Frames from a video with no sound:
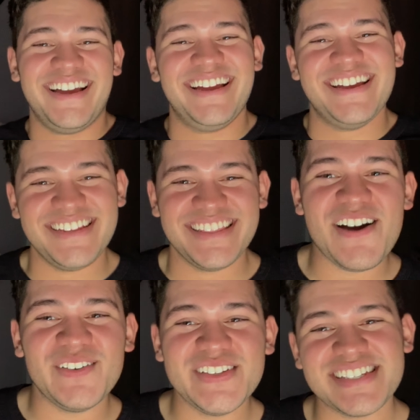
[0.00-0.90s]
and that
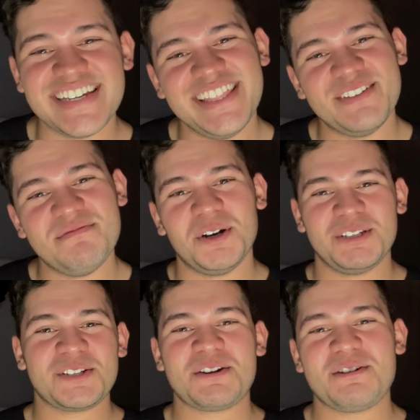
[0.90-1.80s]
was like the
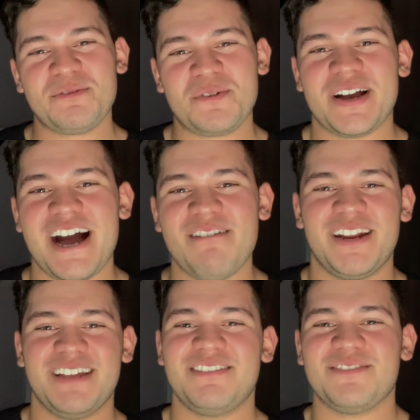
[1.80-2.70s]
most hurtful comment
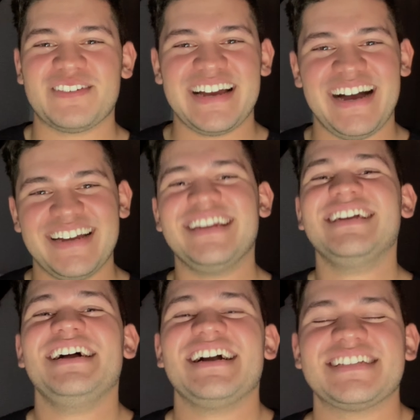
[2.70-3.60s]
I've ever gotten,
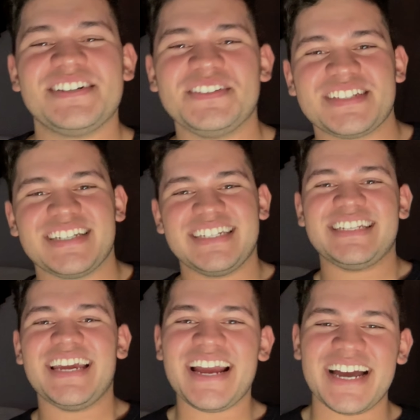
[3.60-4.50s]
because I was like,
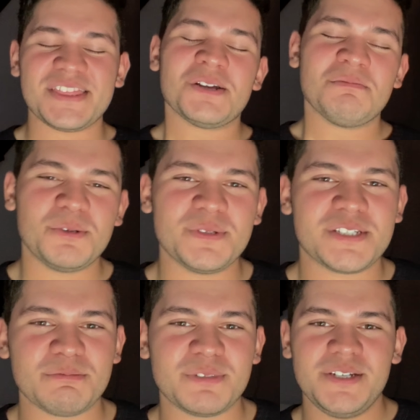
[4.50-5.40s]
dang, I thought I'm doing
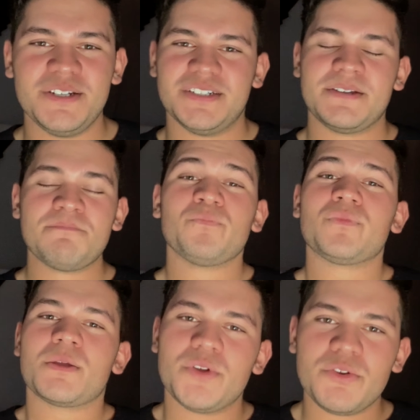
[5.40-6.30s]
something good.
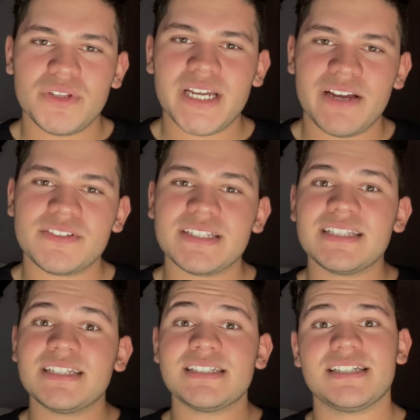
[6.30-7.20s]
But you really have to
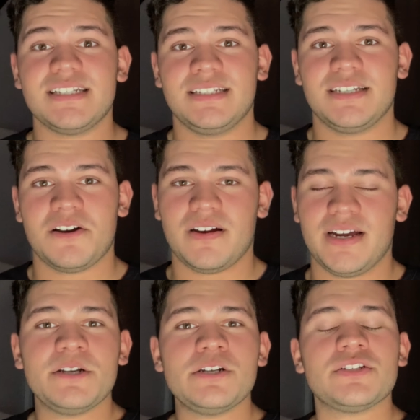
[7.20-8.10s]
listen, all right?
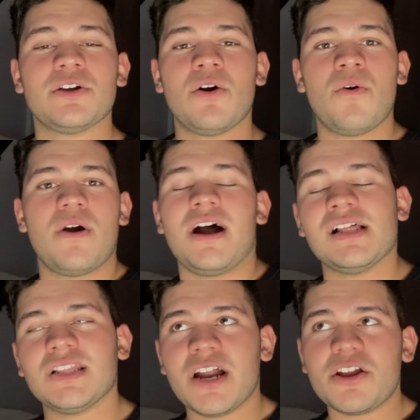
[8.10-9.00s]
So a
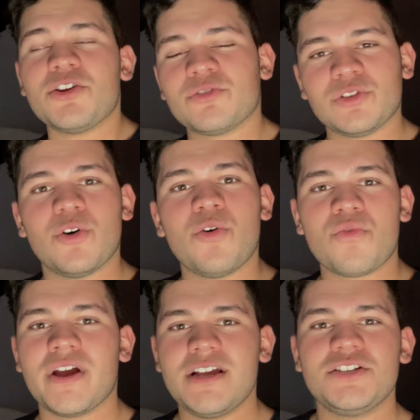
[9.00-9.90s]
lot of your low
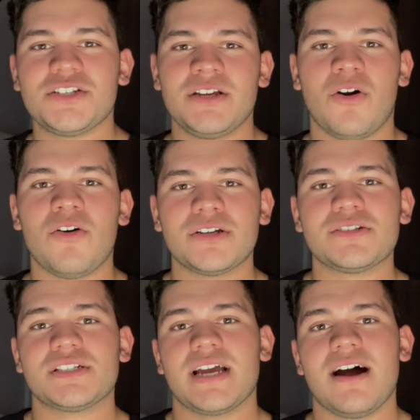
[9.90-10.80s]
range in all your
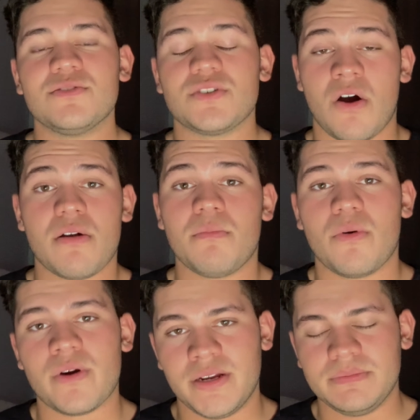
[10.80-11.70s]
sounds are
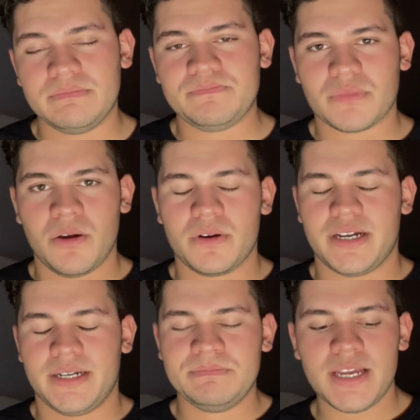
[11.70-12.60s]
important,
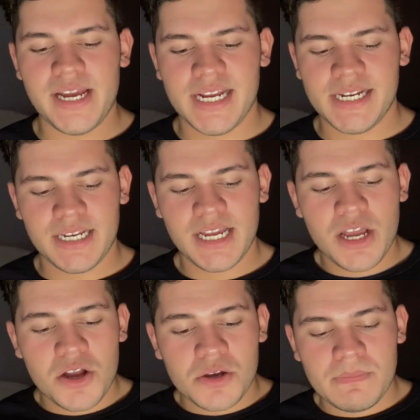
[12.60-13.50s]
okay? And
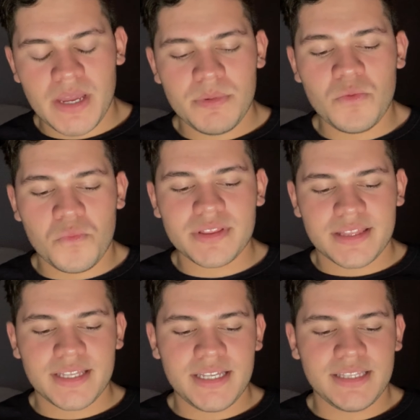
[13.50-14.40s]
maybe one
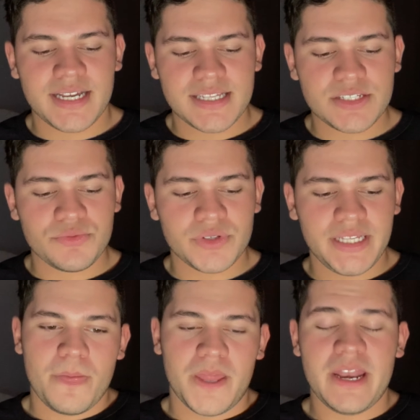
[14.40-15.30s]
thing that's really
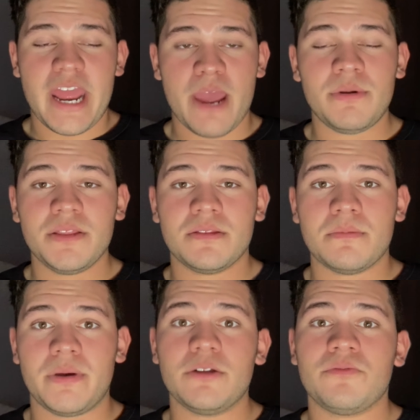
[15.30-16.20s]
inhibiting the
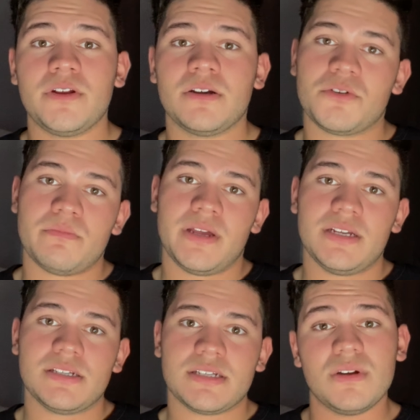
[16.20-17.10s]
benefit of your
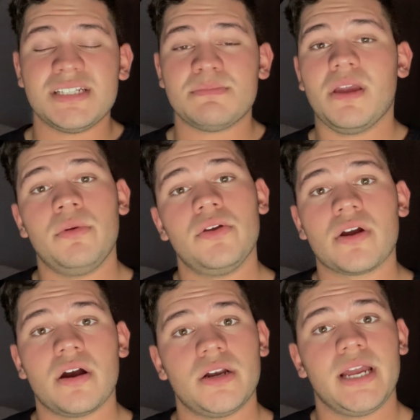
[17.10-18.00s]
mix is maybe you're
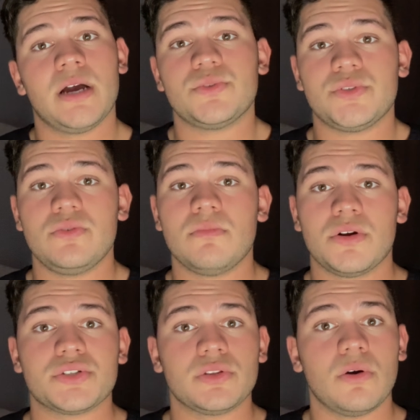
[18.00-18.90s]
cutting out too
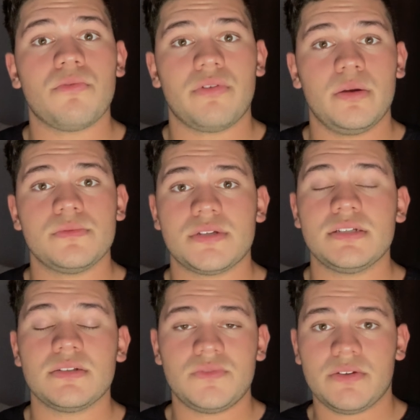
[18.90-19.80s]
much low frequencies
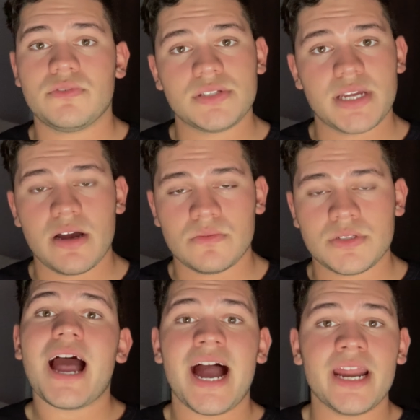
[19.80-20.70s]
of different sounds.
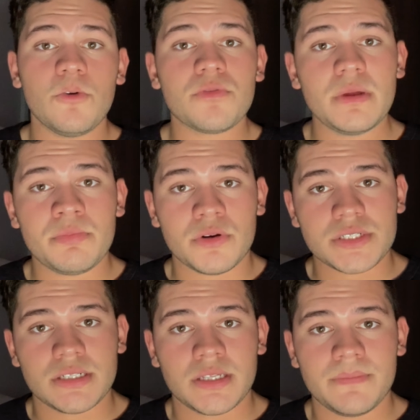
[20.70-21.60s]
I know for me
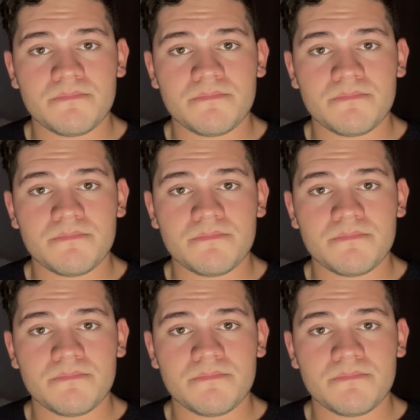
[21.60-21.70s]
personally,